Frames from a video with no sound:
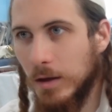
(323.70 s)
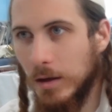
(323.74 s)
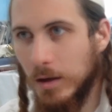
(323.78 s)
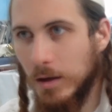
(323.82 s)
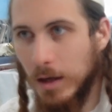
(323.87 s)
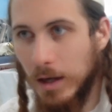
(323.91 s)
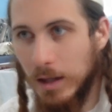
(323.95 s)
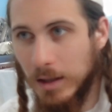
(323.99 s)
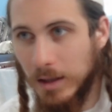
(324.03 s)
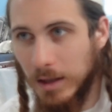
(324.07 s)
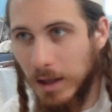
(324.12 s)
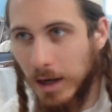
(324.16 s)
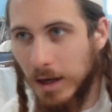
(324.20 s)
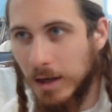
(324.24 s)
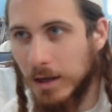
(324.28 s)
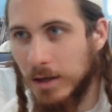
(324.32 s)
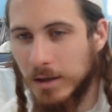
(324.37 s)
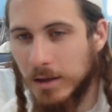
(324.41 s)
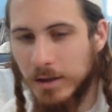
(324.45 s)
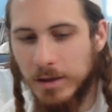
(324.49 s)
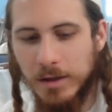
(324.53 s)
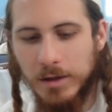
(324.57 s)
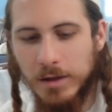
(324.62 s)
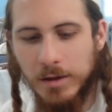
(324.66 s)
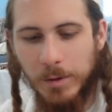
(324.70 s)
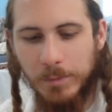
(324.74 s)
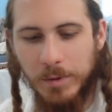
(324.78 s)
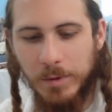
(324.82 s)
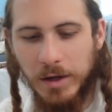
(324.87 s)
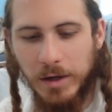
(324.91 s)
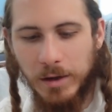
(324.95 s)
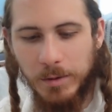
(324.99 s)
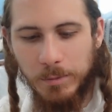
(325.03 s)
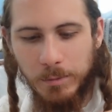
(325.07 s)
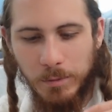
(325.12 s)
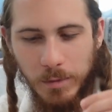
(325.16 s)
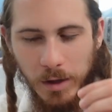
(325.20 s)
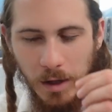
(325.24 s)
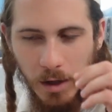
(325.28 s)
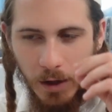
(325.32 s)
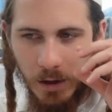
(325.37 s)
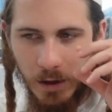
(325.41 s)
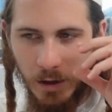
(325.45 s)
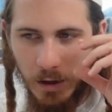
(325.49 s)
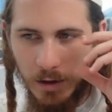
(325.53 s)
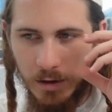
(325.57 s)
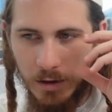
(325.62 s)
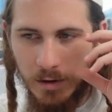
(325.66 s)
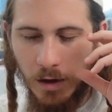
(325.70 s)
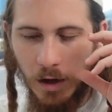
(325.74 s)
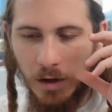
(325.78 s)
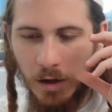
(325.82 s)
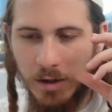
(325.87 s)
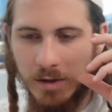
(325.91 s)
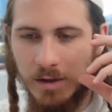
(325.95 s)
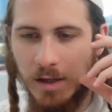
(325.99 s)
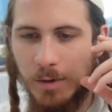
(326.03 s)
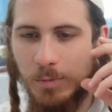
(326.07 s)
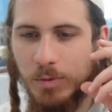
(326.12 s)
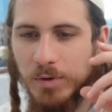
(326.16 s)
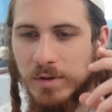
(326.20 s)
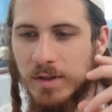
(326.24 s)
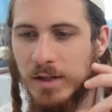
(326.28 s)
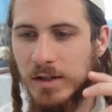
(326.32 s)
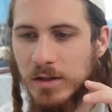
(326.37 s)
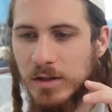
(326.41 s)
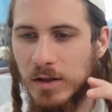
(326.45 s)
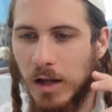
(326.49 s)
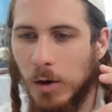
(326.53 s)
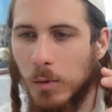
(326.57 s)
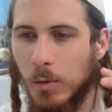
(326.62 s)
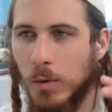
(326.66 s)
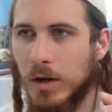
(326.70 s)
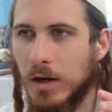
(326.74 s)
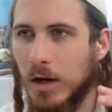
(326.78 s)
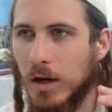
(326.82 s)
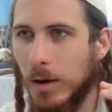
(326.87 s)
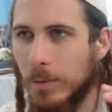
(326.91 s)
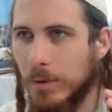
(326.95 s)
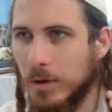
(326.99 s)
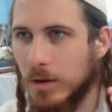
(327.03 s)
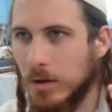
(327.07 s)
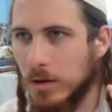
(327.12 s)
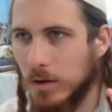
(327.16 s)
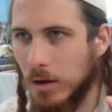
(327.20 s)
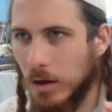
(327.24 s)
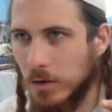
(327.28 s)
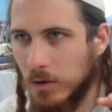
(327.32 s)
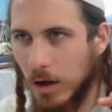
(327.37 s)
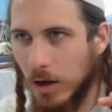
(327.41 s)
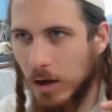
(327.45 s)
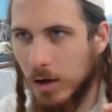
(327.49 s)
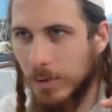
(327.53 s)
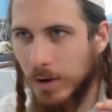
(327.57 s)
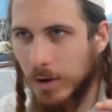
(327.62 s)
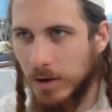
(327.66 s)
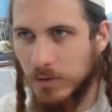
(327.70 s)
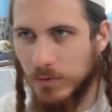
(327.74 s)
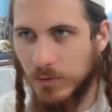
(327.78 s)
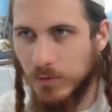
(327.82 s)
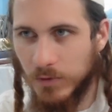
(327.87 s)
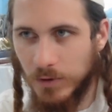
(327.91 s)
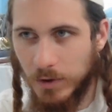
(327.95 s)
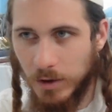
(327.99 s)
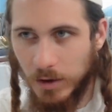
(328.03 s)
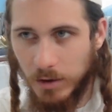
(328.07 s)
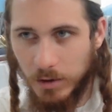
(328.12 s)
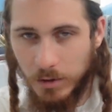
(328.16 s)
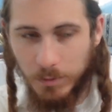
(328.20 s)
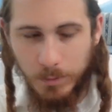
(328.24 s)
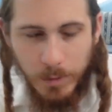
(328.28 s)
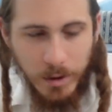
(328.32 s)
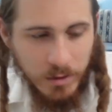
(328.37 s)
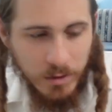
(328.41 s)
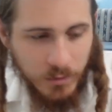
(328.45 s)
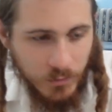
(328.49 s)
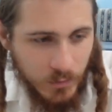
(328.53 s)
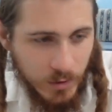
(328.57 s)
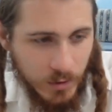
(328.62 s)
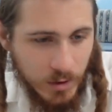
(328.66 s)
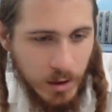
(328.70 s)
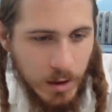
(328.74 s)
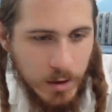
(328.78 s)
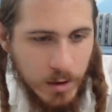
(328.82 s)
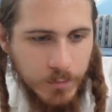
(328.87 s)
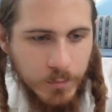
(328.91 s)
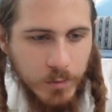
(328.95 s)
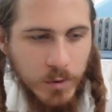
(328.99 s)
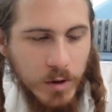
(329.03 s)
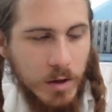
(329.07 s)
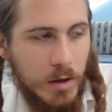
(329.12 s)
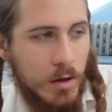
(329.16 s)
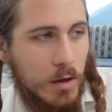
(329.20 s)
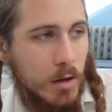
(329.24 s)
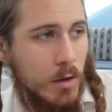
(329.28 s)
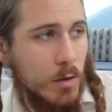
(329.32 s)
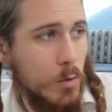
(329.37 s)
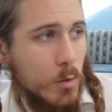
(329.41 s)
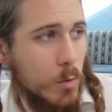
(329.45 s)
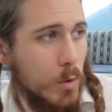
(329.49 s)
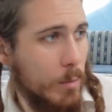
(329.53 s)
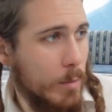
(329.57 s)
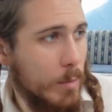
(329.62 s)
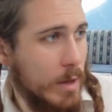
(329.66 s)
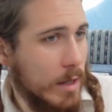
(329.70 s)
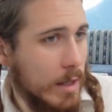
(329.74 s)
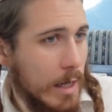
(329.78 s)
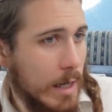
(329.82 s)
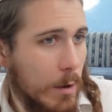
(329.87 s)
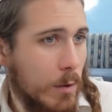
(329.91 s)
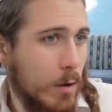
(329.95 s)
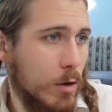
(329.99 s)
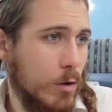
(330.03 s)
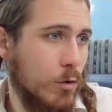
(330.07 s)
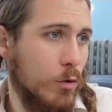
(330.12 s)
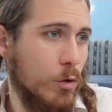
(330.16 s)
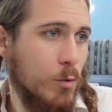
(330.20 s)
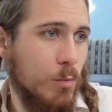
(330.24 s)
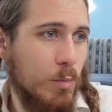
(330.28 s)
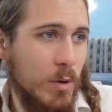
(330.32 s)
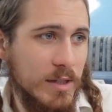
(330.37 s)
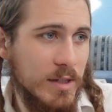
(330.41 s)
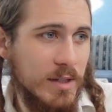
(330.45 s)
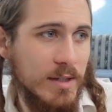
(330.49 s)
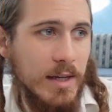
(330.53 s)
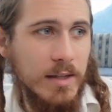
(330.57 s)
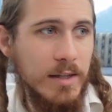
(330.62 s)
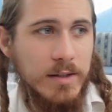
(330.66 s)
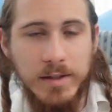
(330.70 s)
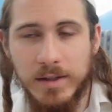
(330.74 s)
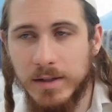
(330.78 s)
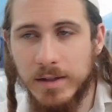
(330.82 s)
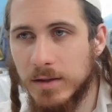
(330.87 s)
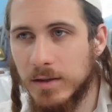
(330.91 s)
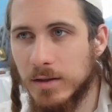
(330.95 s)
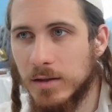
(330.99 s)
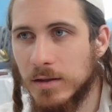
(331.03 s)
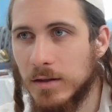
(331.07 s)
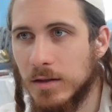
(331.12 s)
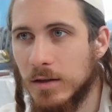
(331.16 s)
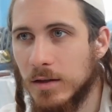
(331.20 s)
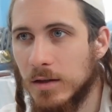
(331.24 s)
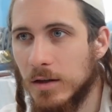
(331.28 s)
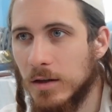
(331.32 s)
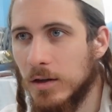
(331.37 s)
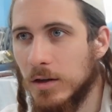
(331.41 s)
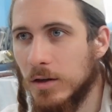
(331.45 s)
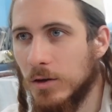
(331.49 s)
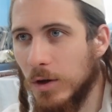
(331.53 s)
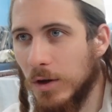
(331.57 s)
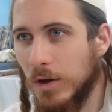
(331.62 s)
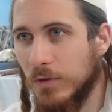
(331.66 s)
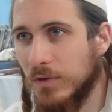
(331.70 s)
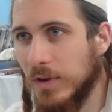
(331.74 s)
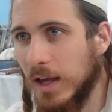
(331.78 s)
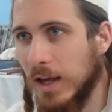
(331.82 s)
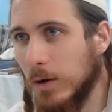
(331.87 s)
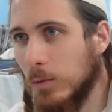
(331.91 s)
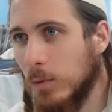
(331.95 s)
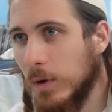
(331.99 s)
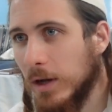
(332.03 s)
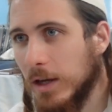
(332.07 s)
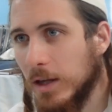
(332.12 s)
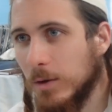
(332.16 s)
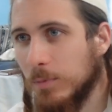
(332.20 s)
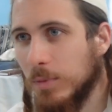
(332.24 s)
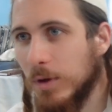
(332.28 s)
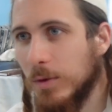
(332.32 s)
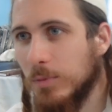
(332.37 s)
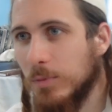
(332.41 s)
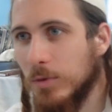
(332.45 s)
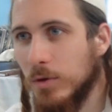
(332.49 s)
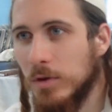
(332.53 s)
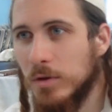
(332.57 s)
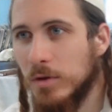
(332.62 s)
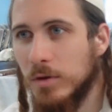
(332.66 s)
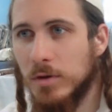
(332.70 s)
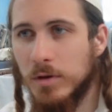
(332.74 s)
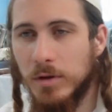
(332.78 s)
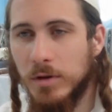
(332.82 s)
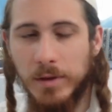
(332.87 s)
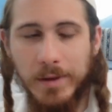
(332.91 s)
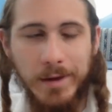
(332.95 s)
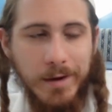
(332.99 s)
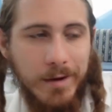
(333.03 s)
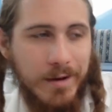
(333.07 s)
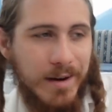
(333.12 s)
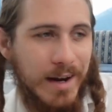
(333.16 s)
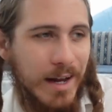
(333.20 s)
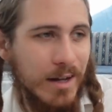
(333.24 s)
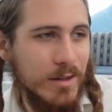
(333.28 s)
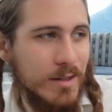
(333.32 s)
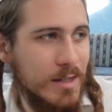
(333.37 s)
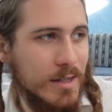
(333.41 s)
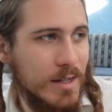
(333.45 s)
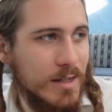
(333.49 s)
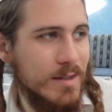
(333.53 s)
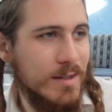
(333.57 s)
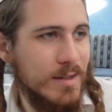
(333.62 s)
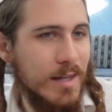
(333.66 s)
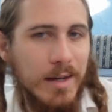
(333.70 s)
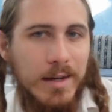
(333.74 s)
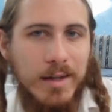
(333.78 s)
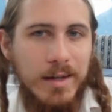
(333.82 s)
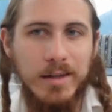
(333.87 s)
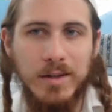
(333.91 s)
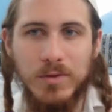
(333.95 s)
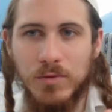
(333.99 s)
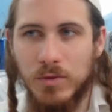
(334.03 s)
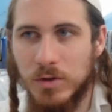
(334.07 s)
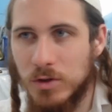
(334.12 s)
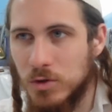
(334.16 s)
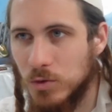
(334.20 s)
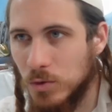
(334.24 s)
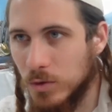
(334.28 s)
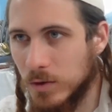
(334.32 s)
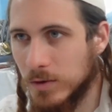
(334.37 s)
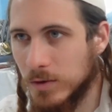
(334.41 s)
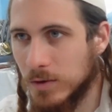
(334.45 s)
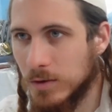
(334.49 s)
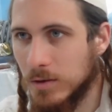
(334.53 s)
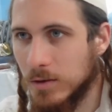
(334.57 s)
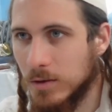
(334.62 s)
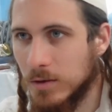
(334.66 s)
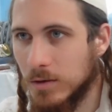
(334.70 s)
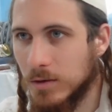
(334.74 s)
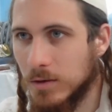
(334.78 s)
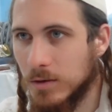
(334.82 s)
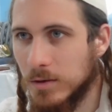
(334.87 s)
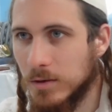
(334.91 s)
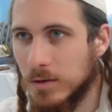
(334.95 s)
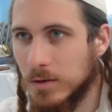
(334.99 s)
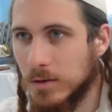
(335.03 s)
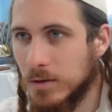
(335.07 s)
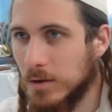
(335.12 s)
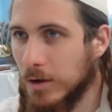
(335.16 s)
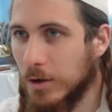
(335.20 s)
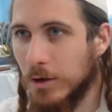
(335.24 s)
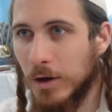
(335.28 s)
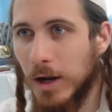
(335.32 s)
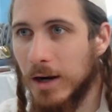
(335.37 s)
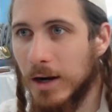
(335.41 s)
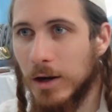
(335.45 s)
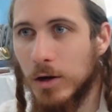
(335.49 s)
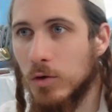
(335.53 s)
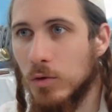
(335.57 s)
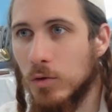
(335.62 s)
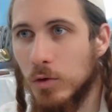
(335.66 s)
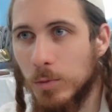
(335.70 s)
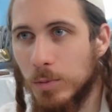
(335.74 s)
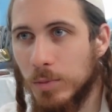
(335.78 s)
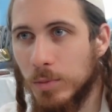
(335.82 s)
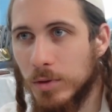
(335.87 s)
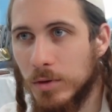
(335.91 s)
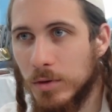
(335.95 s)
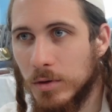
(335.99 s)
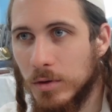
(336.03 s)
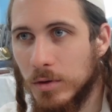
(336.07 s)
halachically, I mean, on a deeper sense, not when it coming talking about tefillah, you want to make now a group, a census. You have 10 wicked people, they are counted as 10 individuals. They're not a group.